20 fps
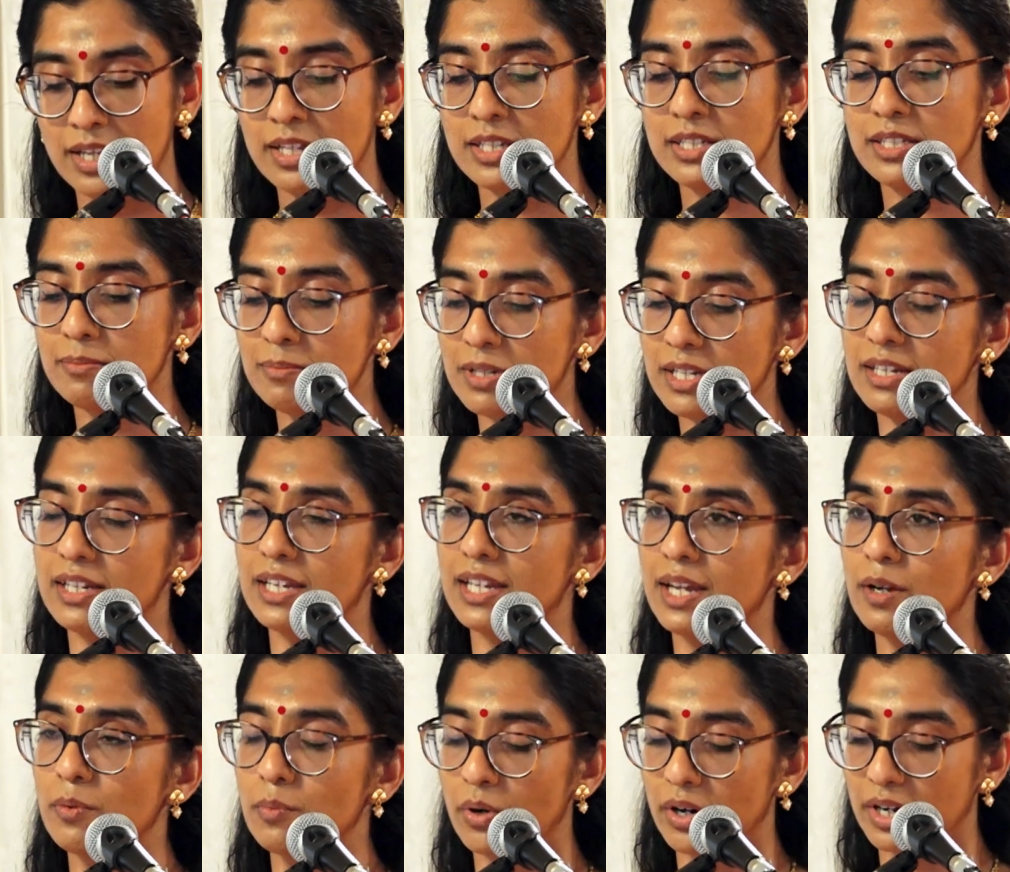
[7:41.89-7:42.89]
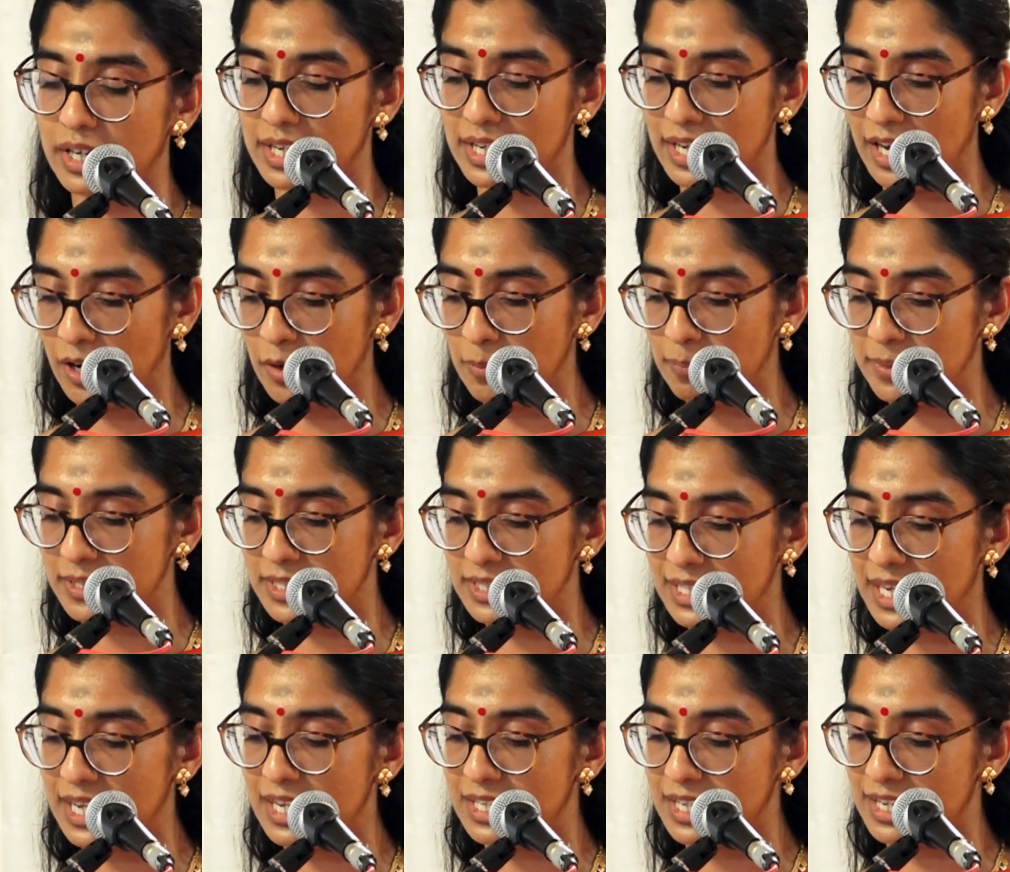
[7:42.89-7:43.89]
Similarly, what can help us
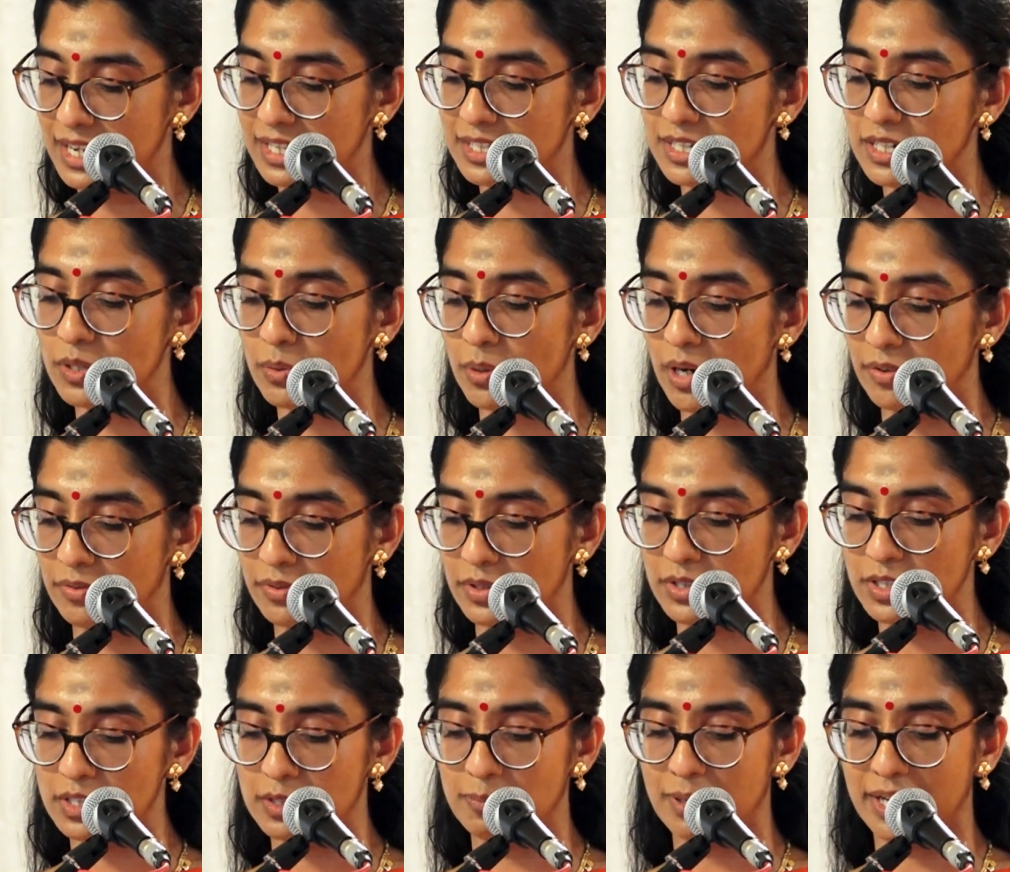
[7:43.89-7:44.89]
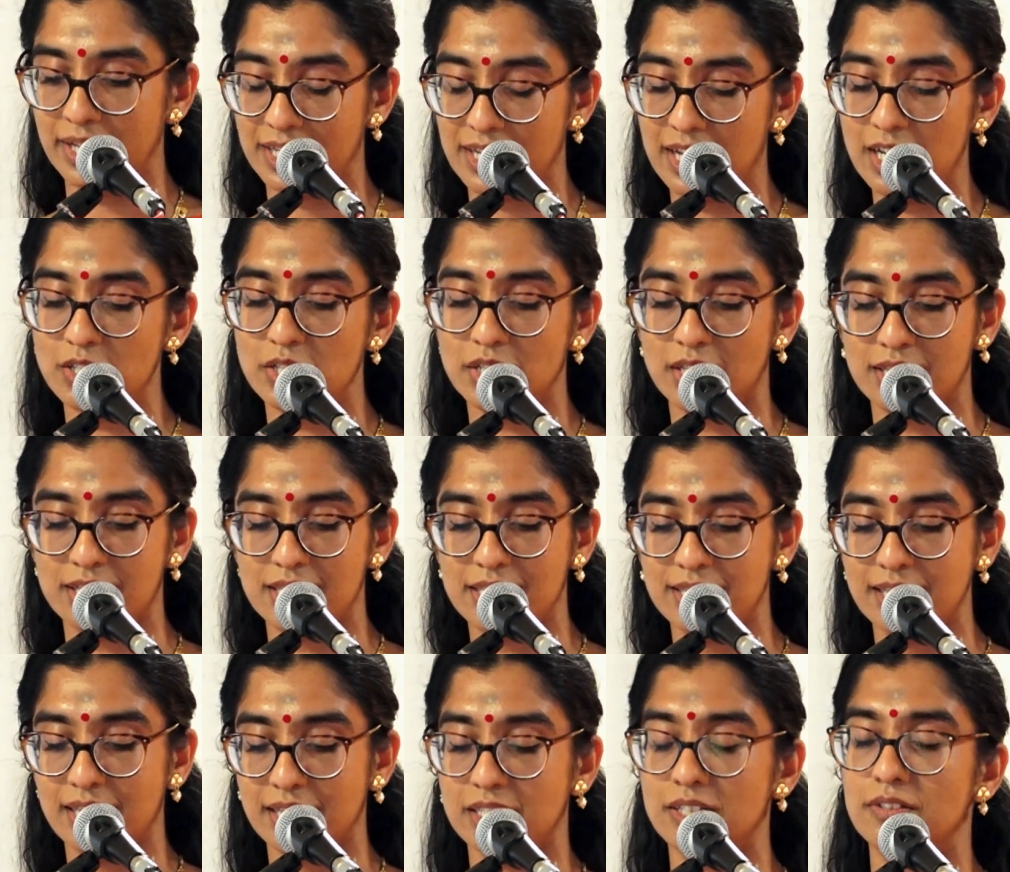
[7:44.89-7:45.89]
stay connected to our roots by engaging in
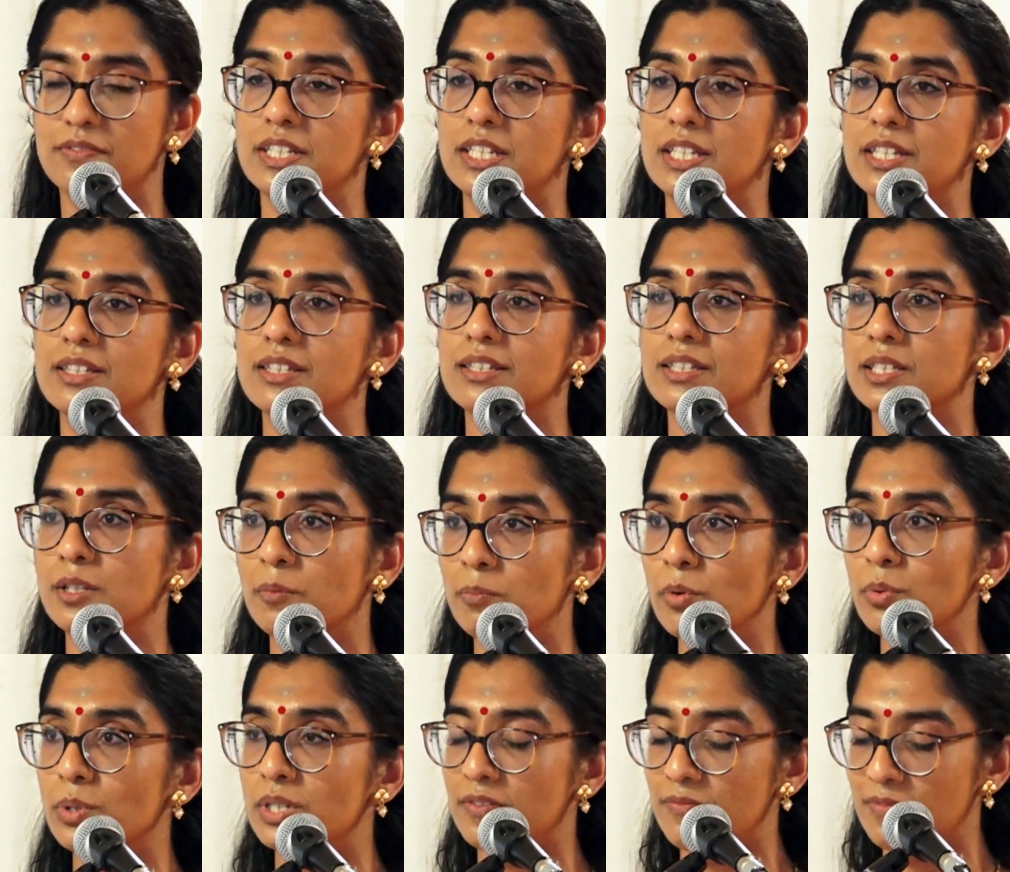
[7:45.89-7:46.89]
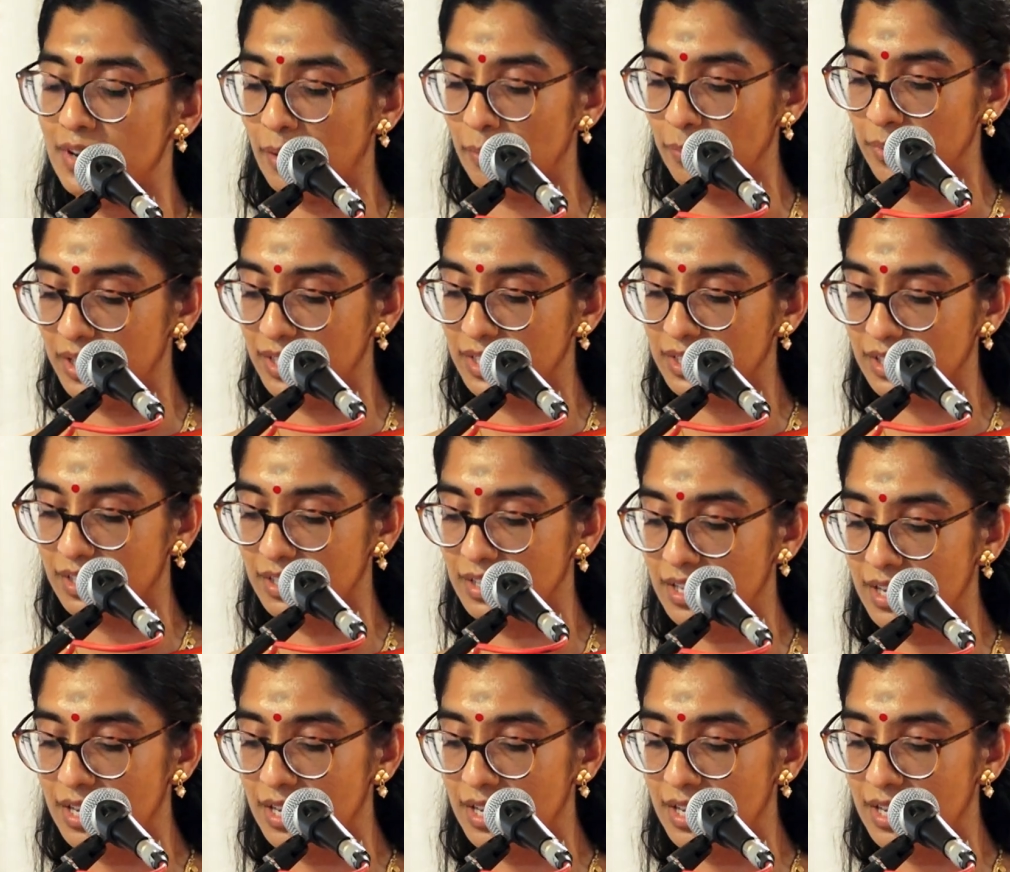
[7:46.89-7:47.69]
these activities is a supportive network.